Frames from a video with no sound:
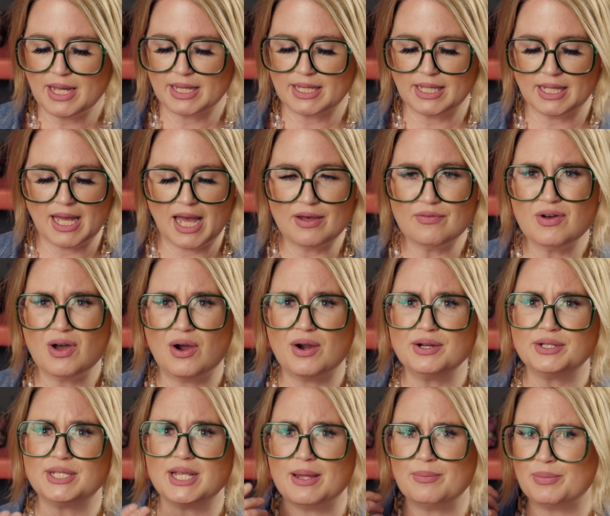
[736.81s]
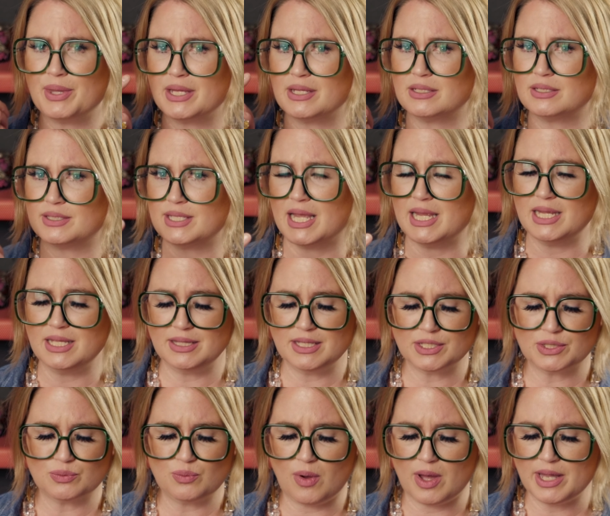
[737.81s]
I have a hard time like saying
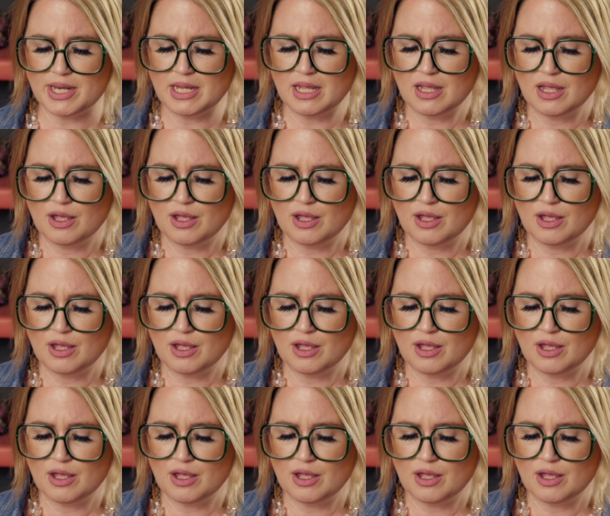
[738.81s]
this one